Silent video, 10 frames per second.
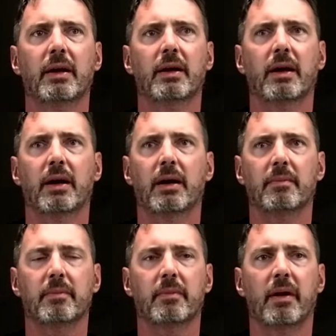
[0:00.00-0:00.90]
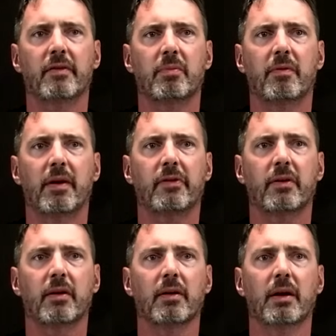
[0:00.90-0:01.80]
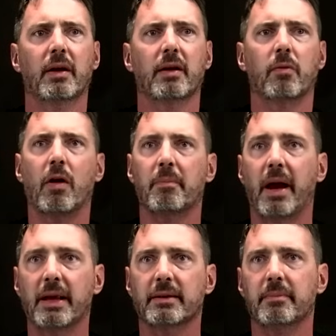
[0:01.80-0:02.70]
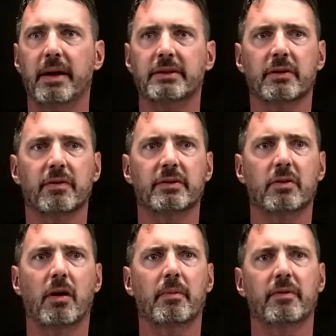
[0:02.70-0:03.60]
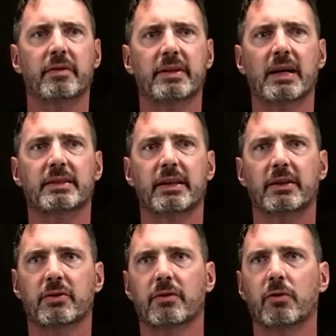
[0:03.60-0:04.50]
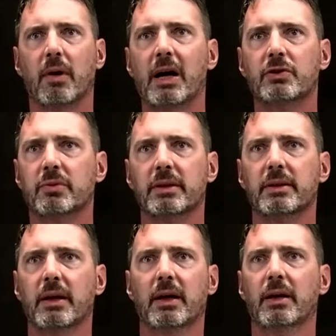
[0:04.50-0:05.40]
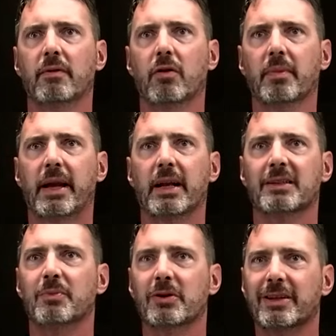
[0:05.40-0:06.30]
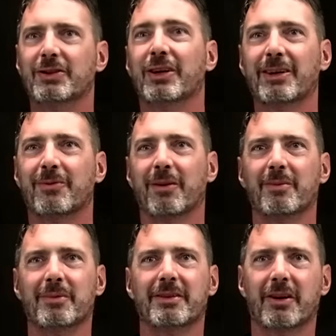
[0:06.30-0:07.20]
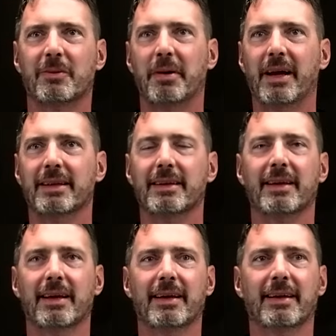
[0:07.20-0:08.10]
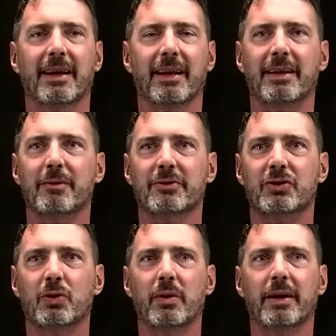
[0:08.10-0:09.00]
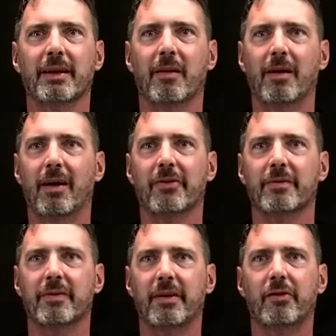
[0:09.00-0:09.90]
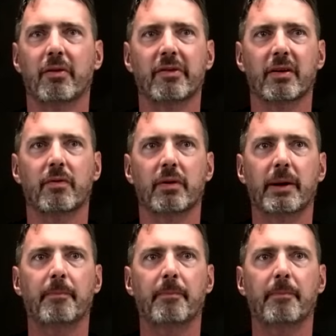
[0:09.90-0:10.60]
as a professor. Ron Panton makes a fantastic sort of graduate fluid mechanics books. I took it from Dr. Panton. He was a joy. I'll have some funny stories there for you.